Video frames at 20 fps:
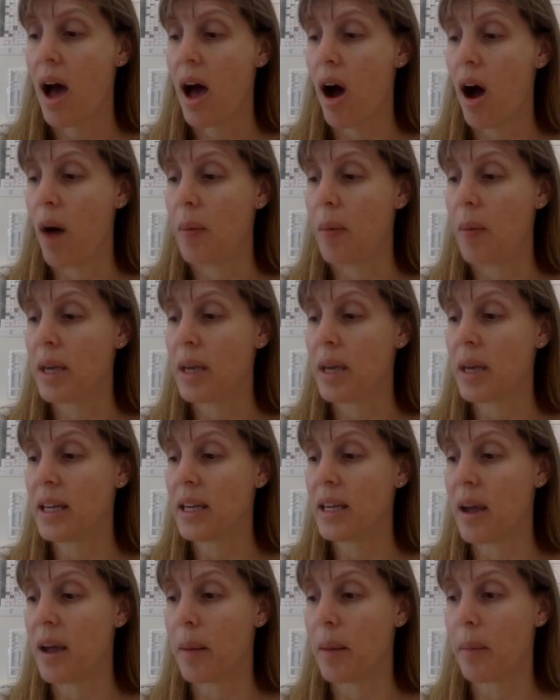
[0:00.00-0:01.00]
heat
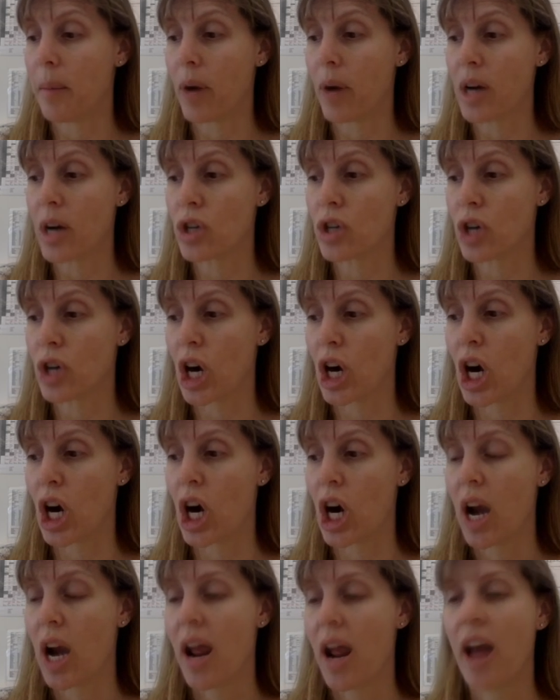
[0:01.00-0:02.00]
and pressure,
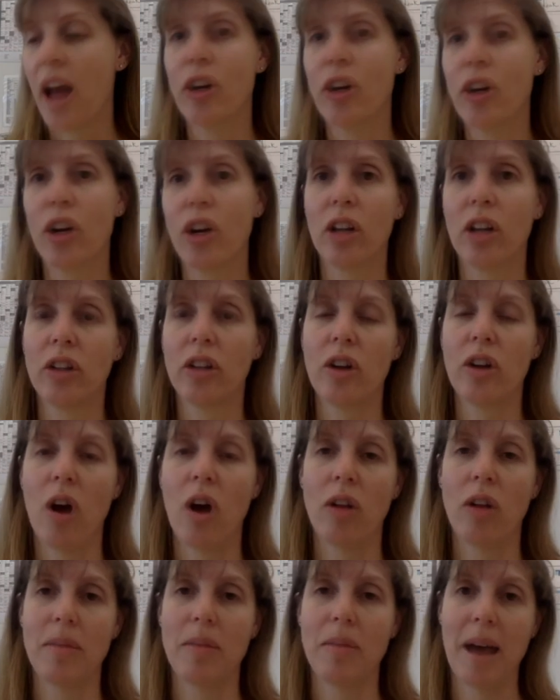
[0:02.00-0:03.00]
and you're going to learn all
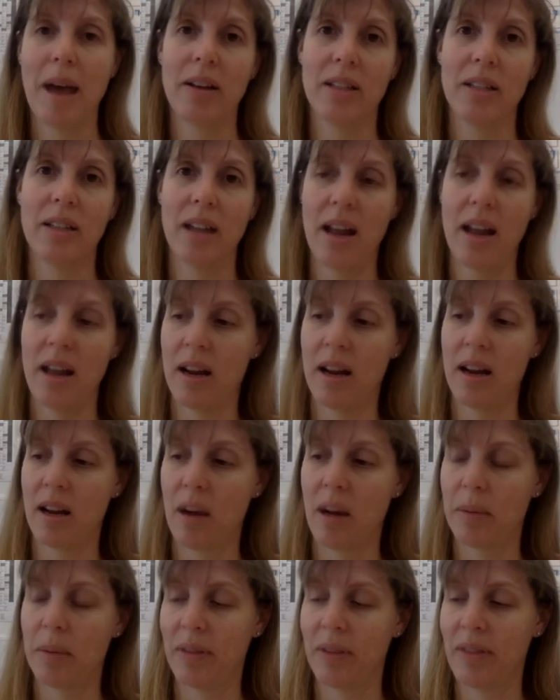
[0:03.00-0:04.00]
about it today in a
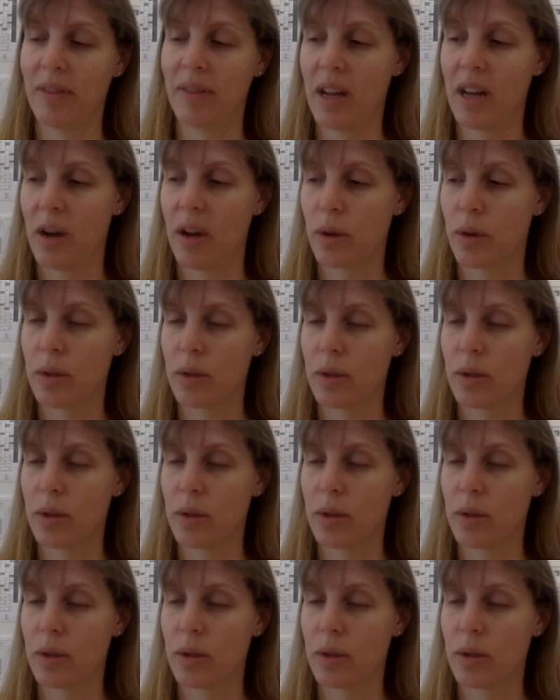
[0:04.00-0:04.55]
couple of videos.